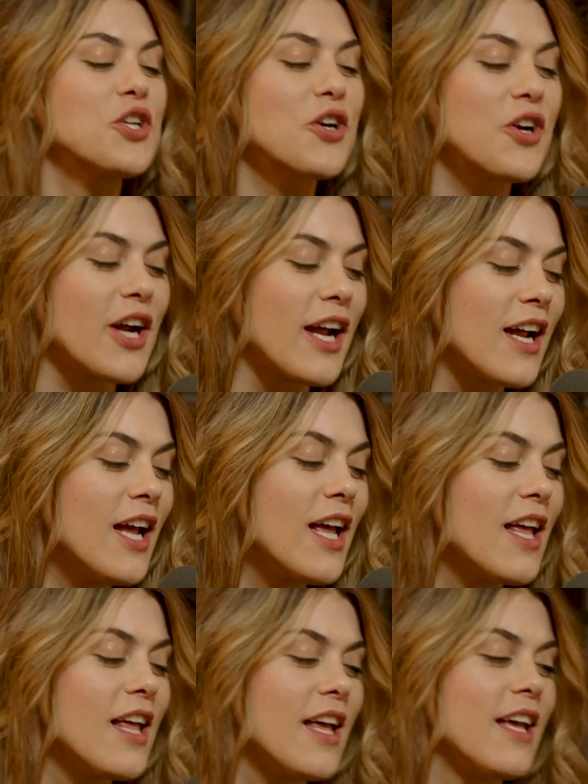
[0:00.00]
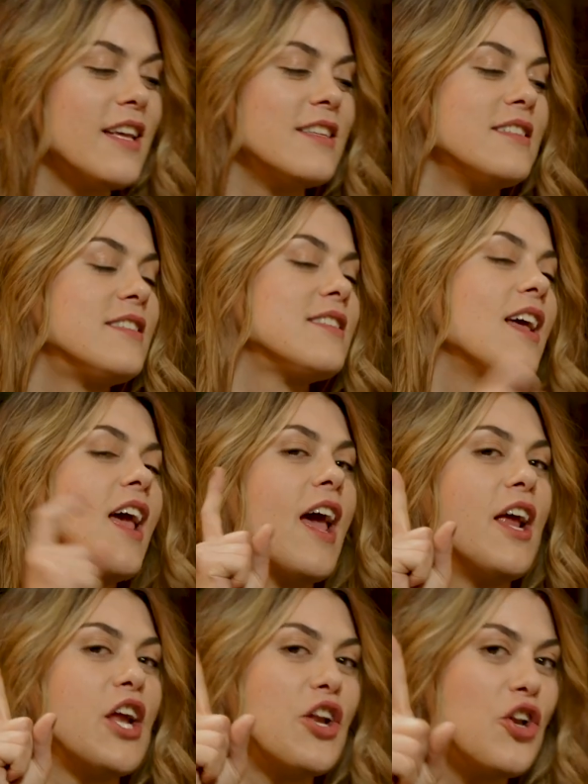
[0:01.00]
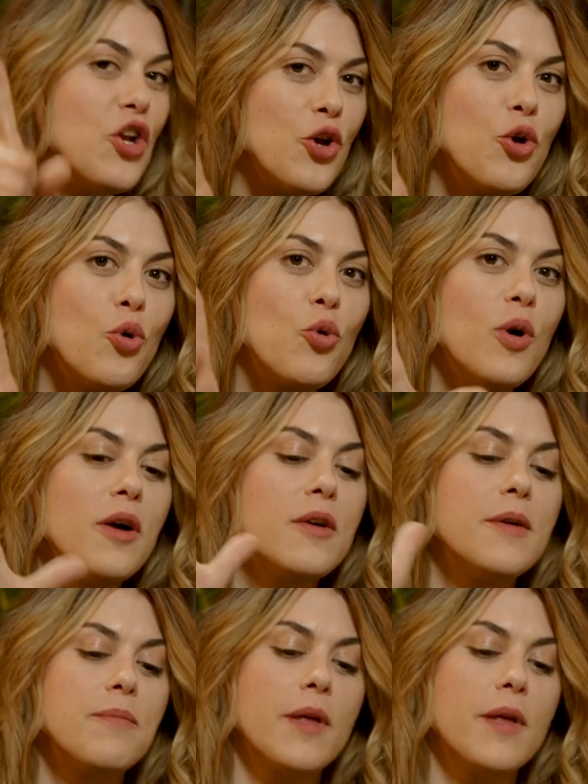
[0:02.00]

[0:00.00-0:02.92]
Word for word: sugaring. Uh, sugaring, sugaring is a new